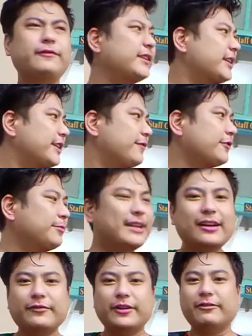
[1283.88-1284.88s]
We came from
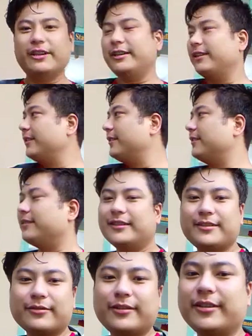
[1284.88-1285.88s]
that way, right?
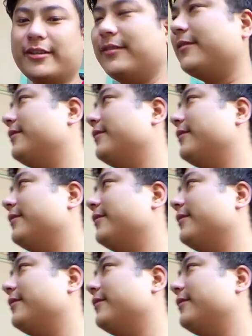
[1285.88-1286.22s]
Let's go here.